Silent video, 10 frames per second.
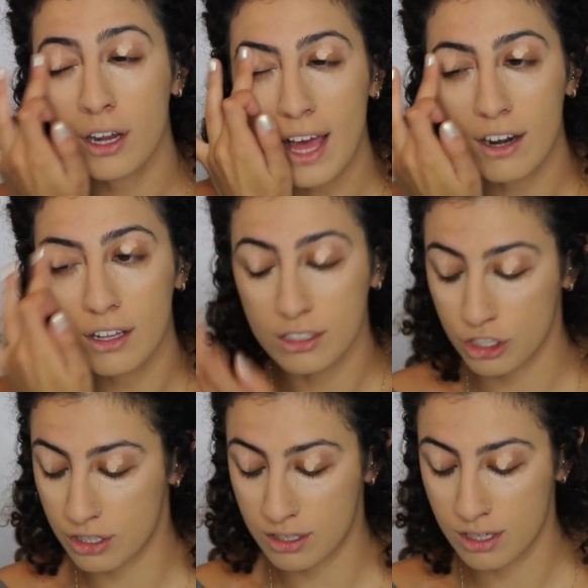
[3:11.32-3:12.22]
that'll
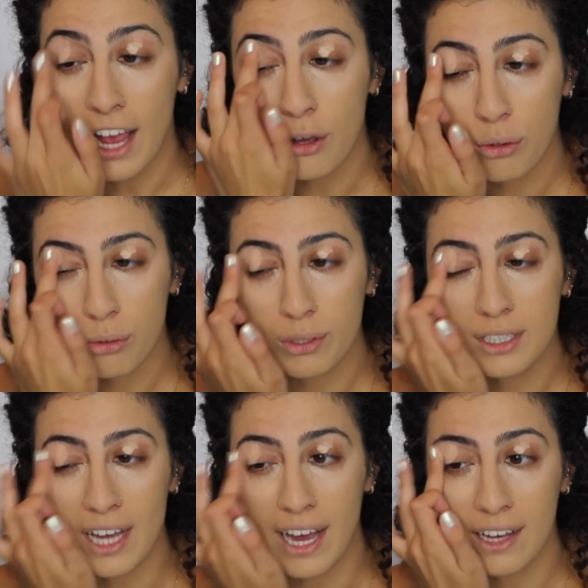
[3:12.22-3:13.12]
just get you through the
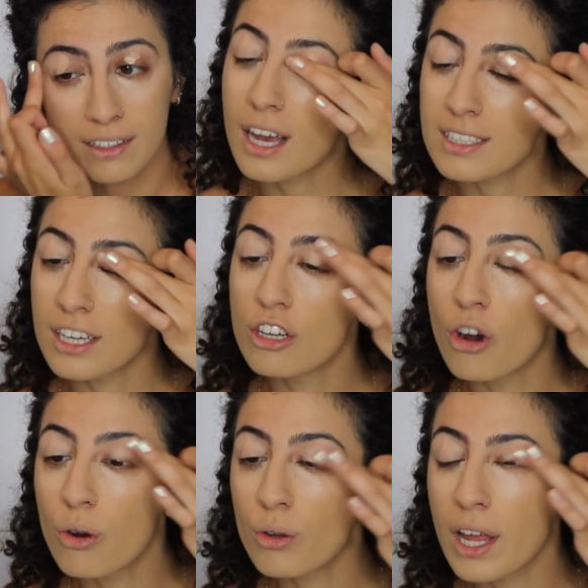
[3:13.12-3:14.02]
day, because I
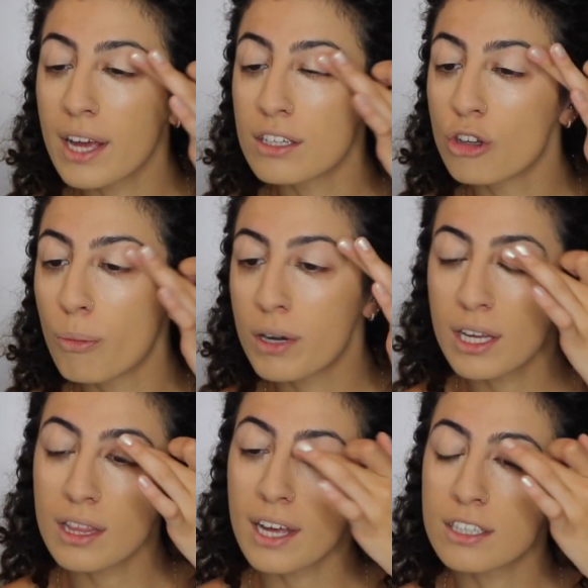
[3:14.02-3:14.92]
know like
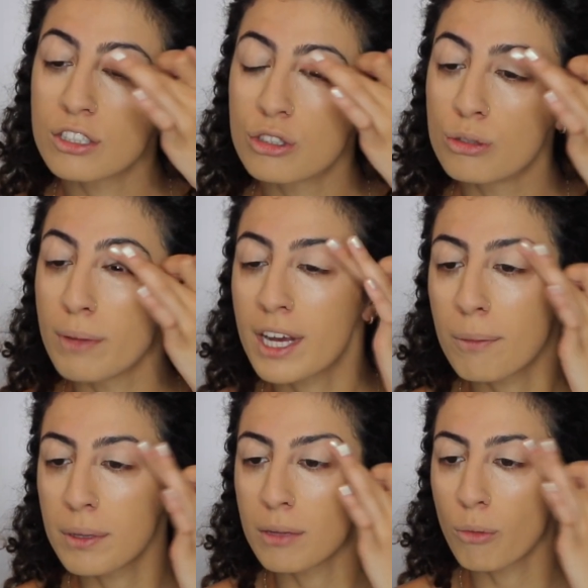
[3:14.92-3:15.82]
nobody likes to do
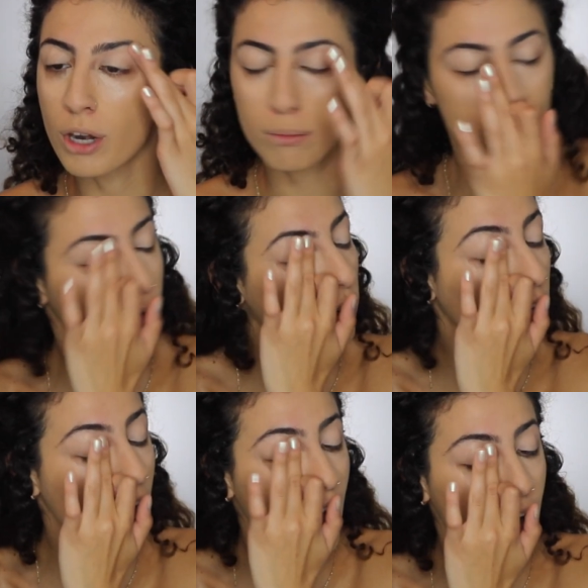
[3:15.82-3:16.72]
makeup in the morning before
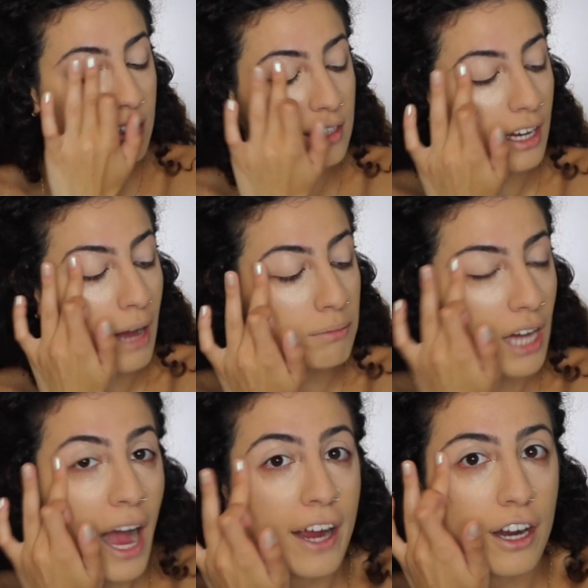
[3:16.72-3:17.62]
class. Like, I'm
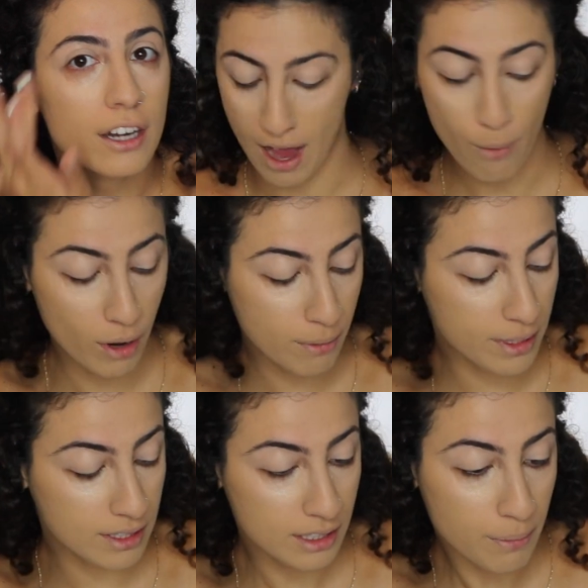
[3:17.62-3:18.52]
tired, I want to be
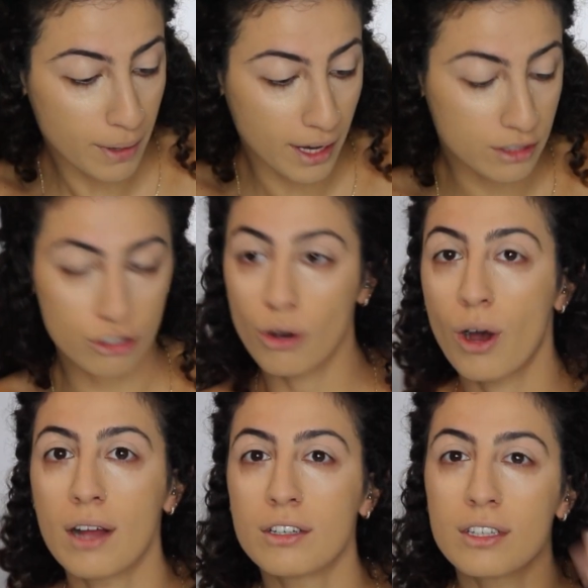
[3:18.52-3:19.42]
sleeping, so
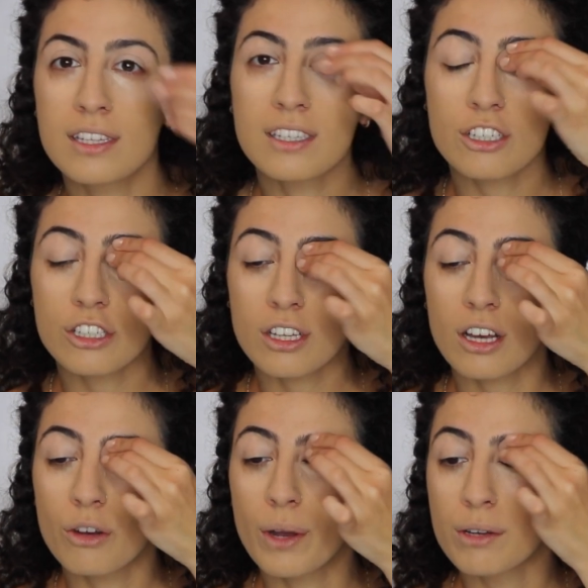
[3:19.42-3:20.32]
this is just
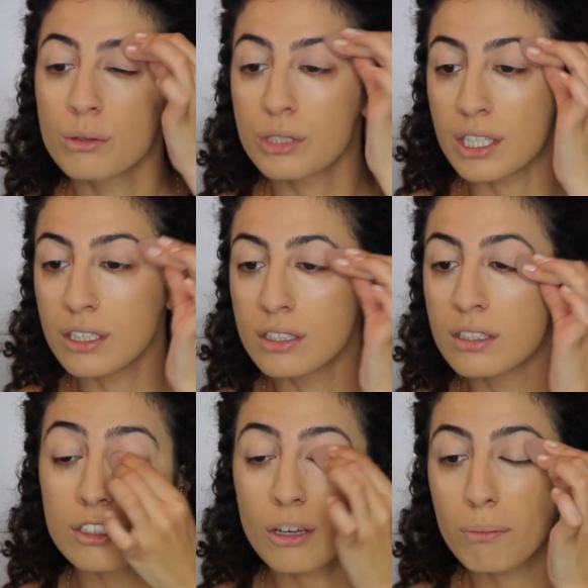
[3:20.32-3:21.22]
a quick routine.
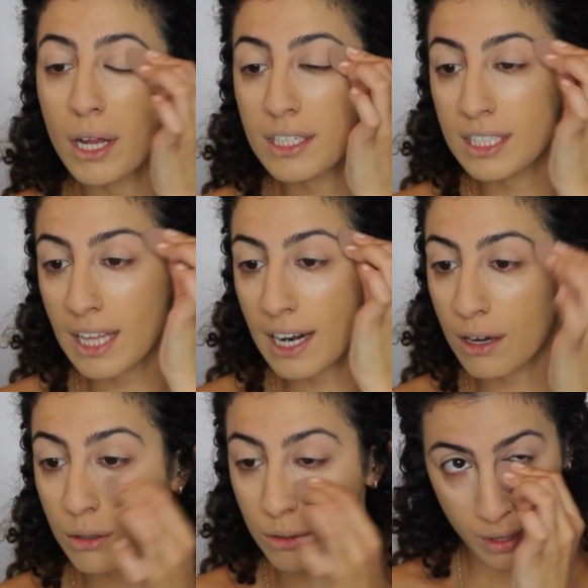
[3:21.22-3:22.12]
So I'm blending that
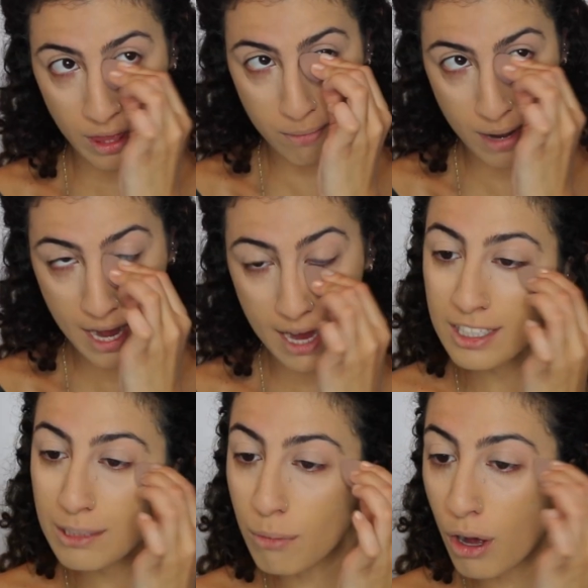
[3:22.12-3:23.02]
out with my
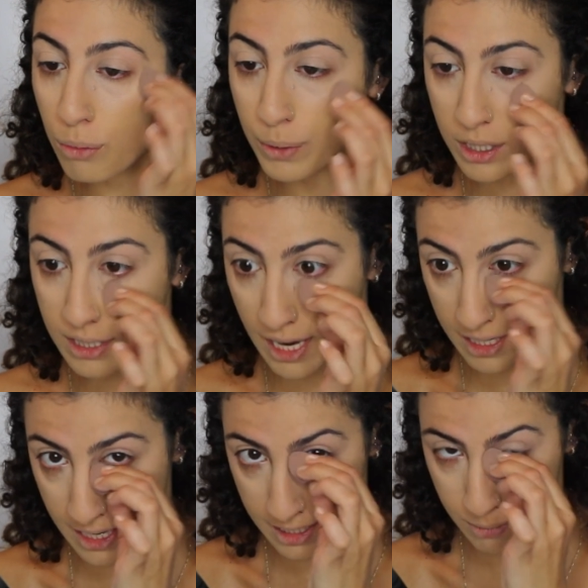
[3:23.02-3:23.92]
small Real
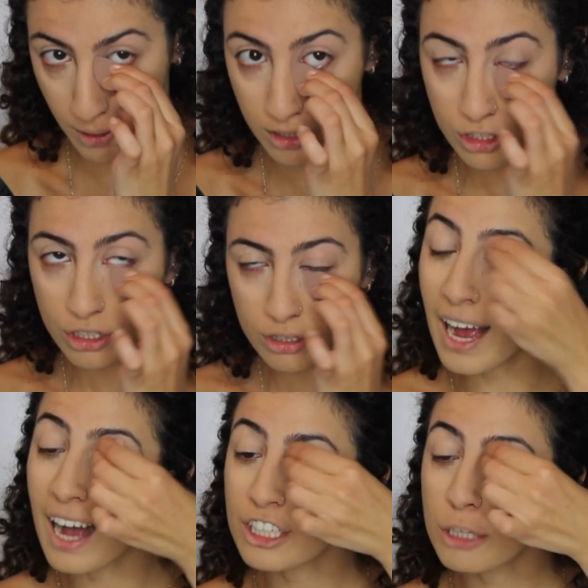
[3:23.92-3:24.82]
Technique sponge. I
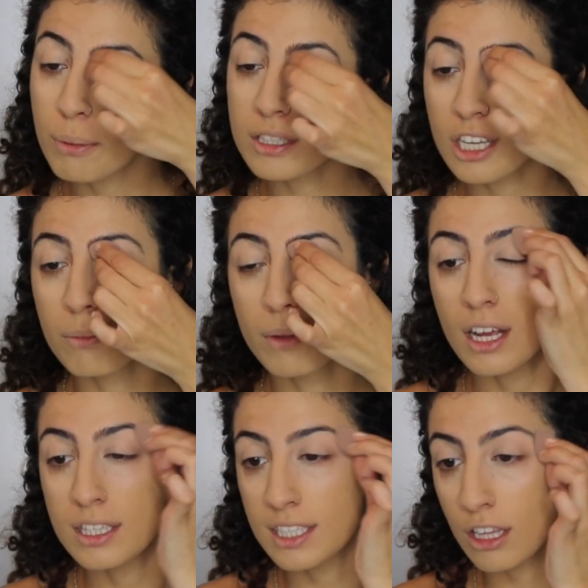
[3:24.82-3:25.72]
actually put some
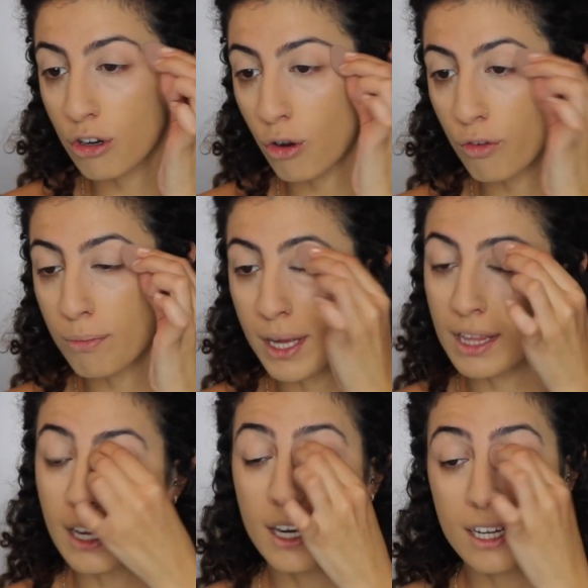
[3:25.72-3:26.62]
concealer over my
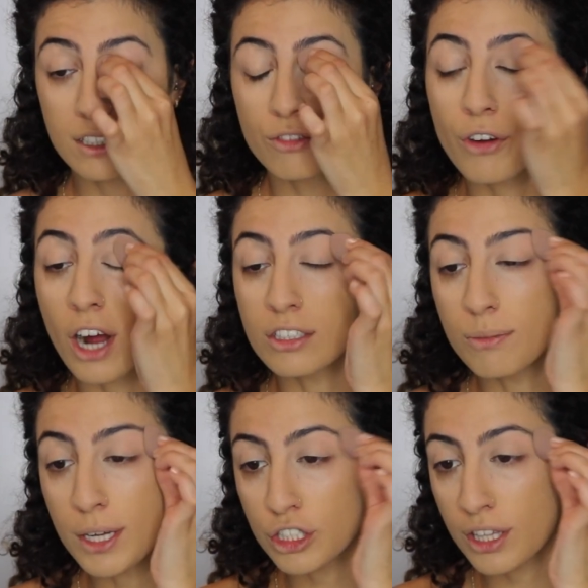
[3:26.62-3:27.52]
lid. I forgot
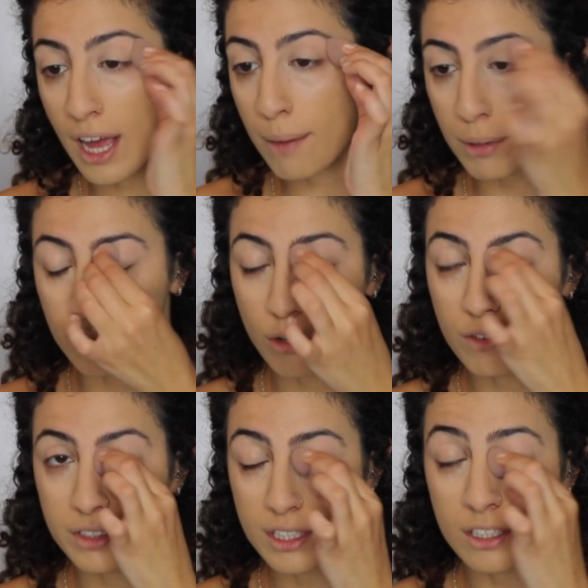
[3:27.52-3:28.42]
to mention that, but you
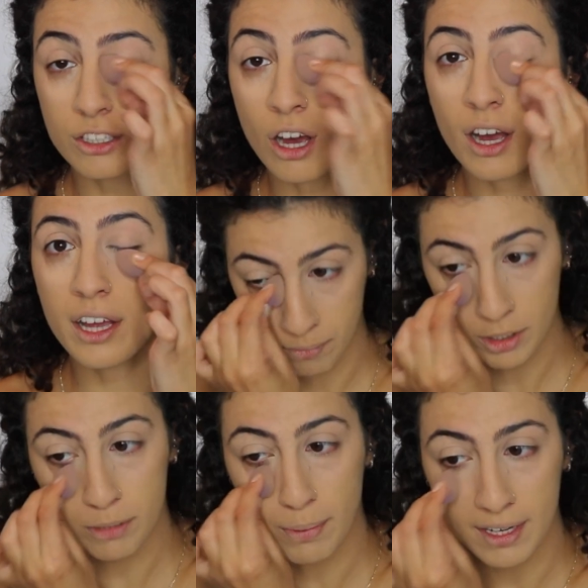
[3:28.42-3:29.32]
obviously saw it.
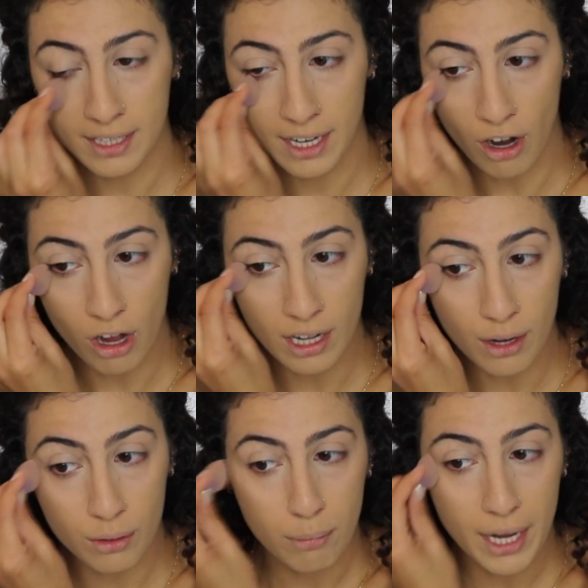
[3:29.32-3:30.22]
Just blending it all
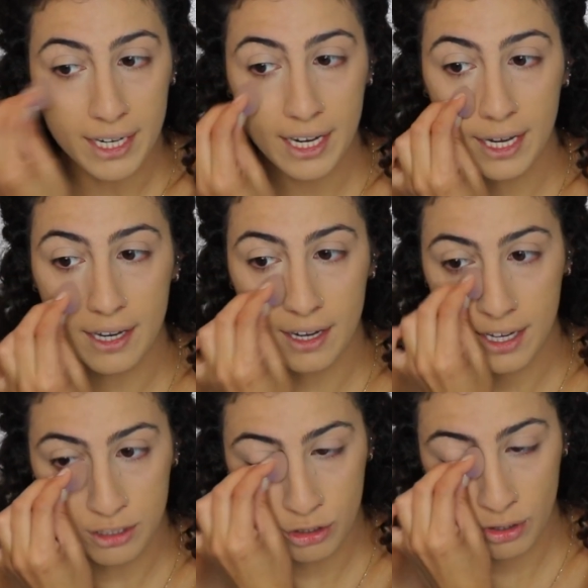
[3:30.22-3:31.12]
out, blending it
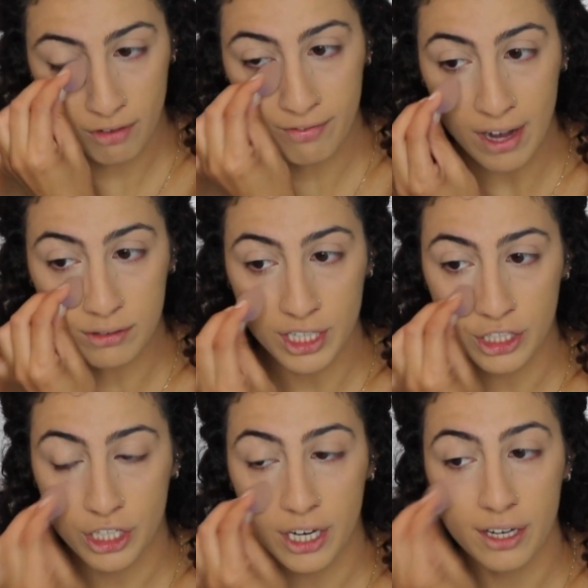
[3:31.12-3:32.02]
into the
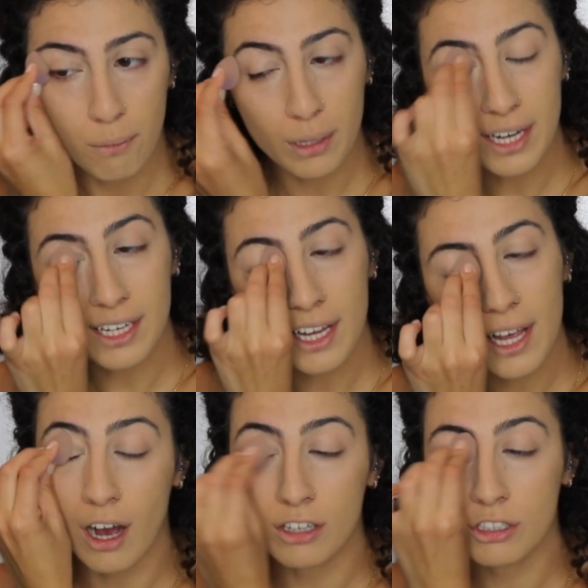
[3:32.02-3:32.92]
foundation, blending
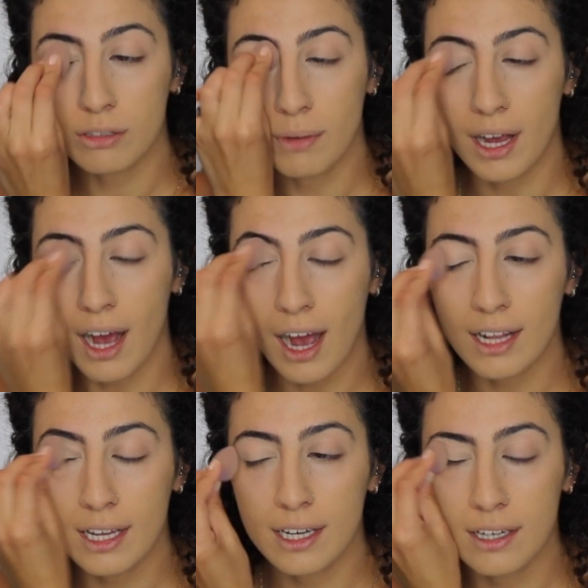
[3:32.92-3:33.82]
it onto my
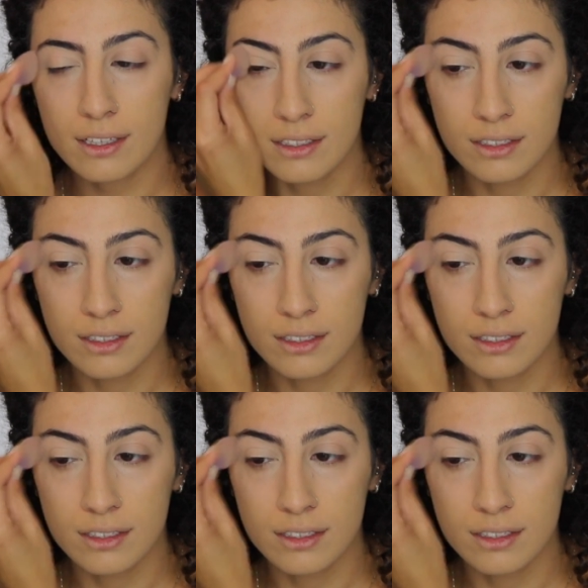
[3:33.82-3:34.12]
eyelid.